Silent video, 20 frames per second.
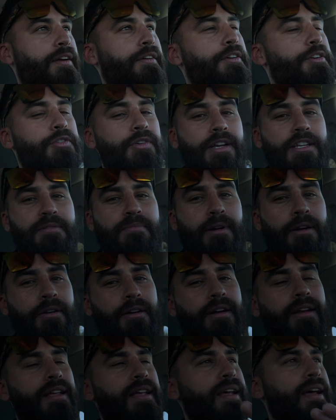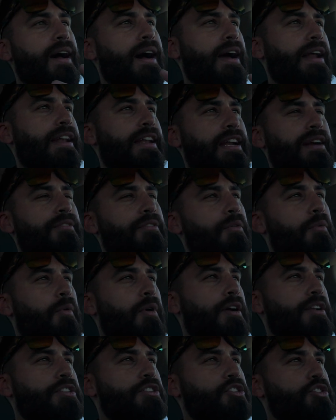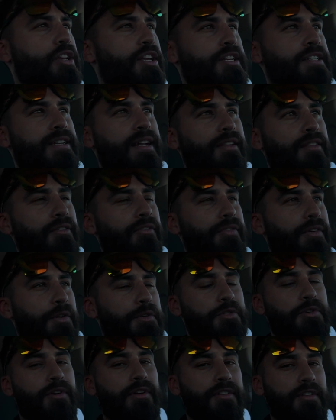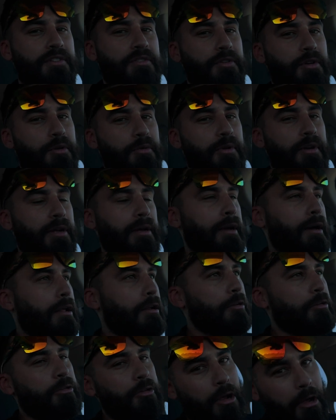fair and transparent. I never once changed out the filter on this truck when I got it.